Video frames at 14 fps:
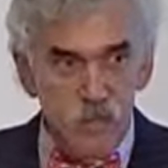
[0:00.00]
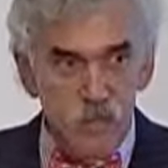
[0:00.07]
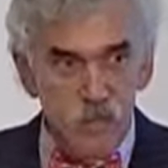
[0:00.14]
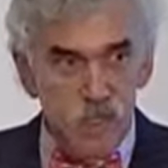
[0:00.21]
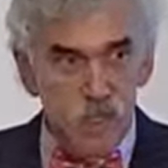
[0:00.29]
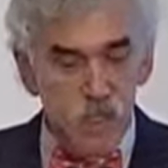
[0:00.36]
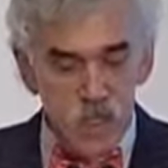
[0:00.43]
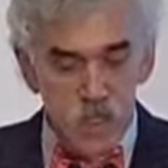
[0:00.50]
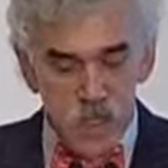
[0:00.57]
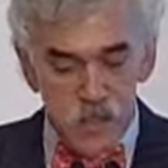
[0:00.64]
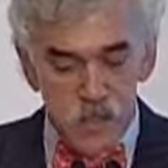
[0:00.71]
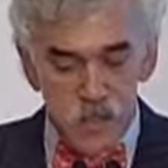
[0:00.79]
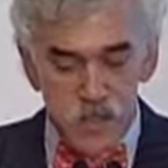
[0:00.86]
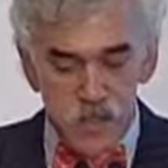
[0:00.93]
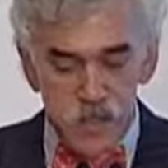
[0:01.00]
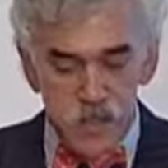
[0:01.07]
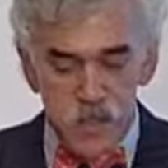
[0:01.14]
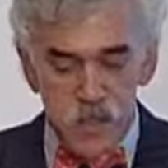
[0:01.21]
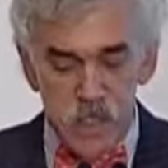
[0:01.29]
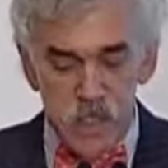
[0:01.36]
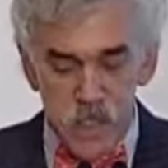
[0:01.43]
She was elected
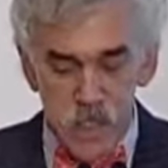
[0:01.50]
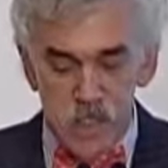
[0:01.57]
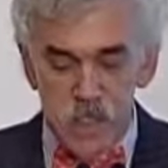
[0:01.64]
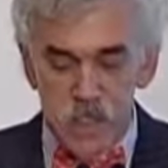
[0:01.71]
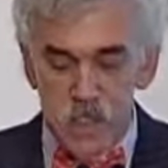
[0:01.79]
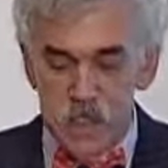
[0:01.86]
to Knesset